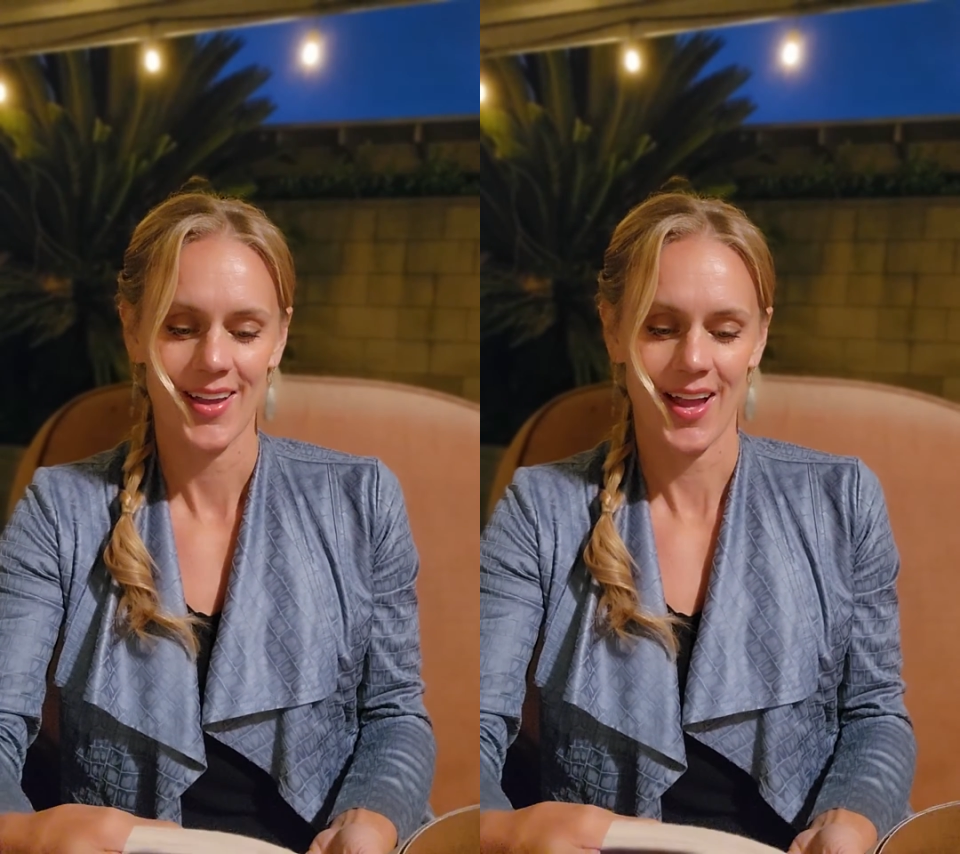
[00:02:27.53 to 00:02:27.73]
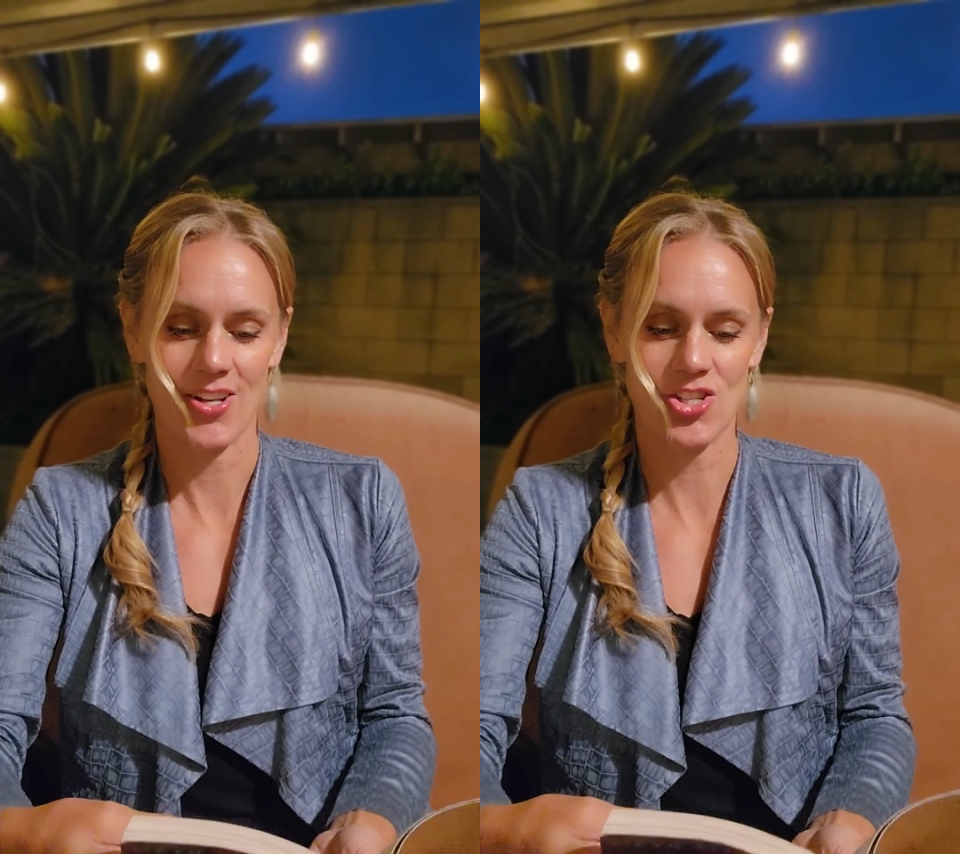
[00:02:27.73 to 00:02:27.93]

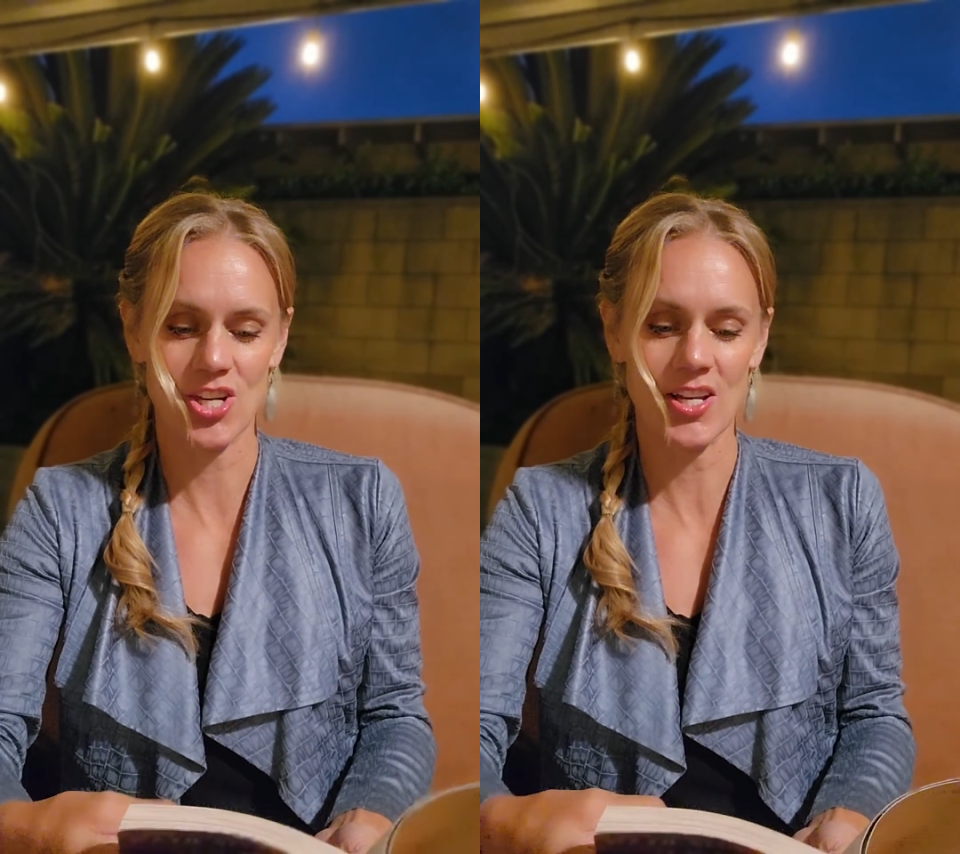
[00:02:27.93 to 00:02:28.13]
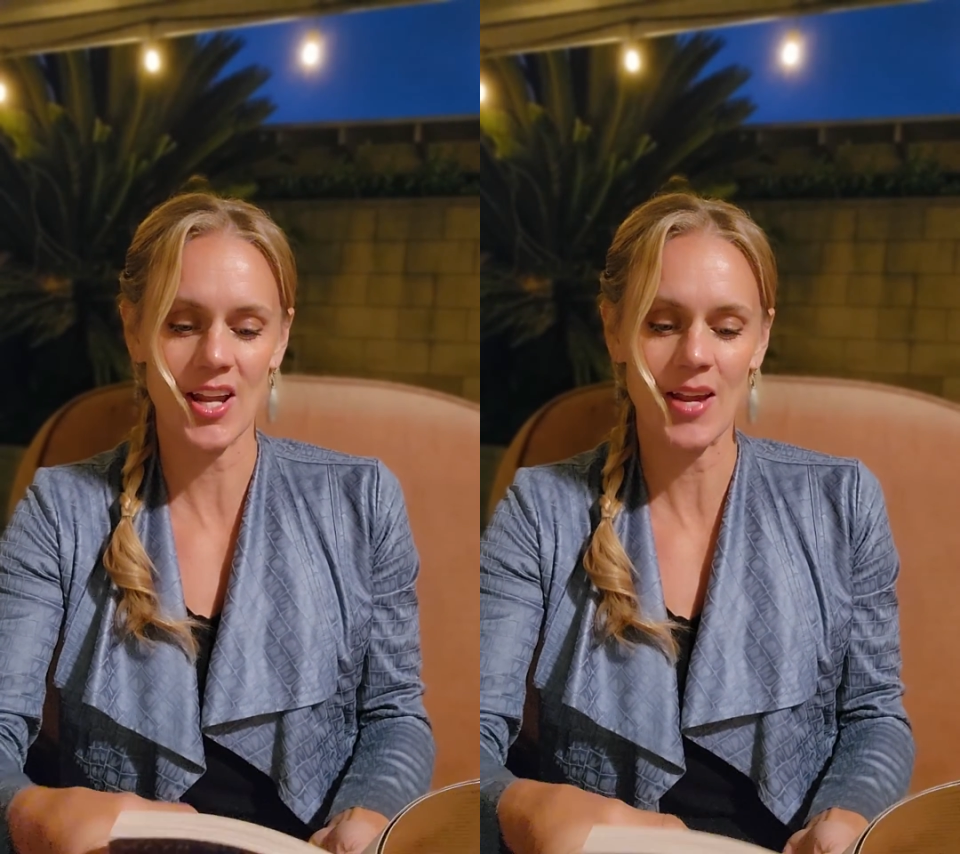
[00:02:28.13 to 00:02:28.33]
and
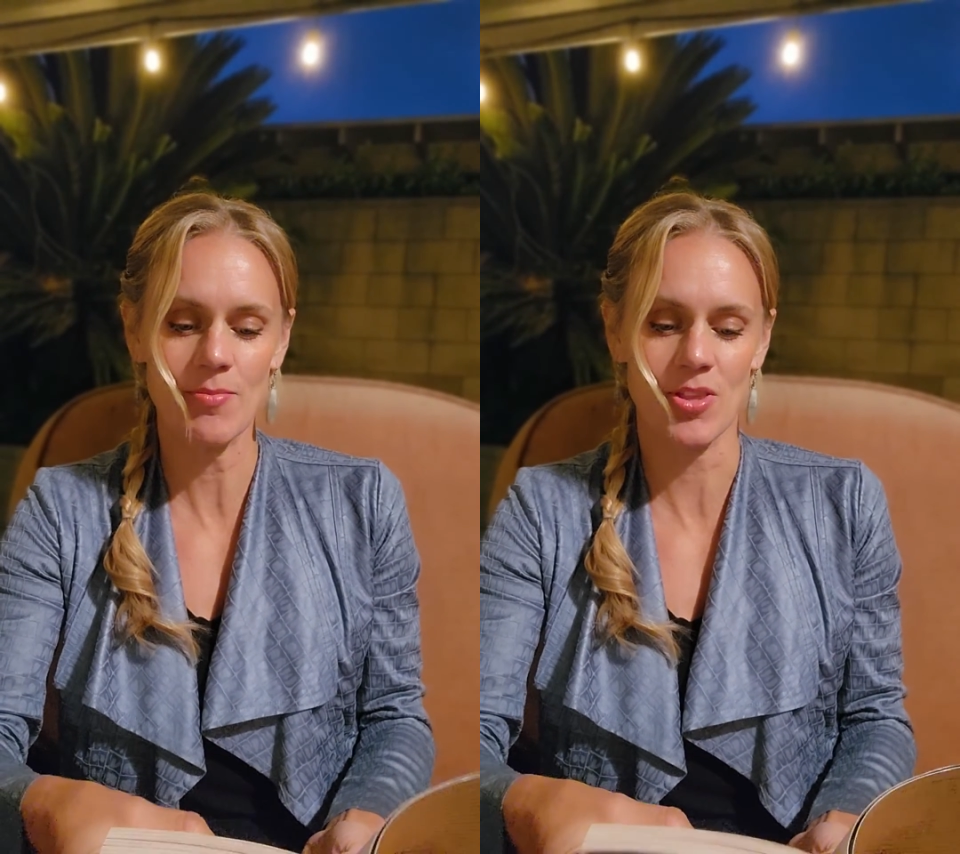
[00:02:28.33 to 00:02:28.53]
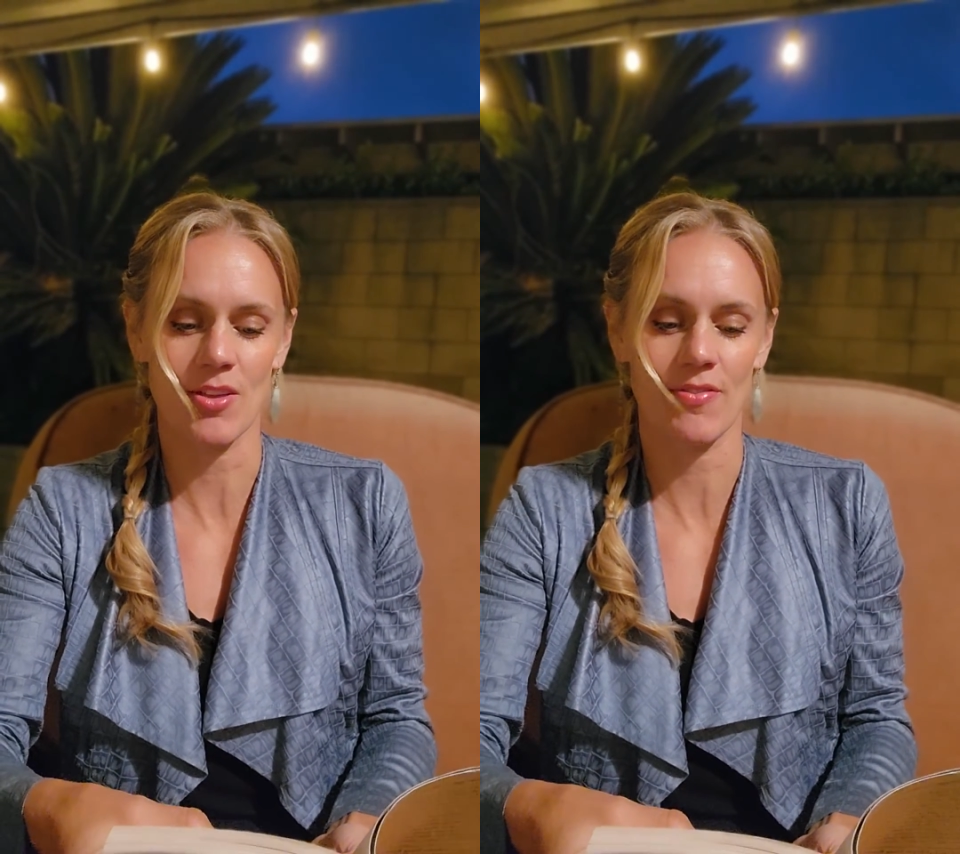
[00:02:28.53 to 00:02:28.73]
she named the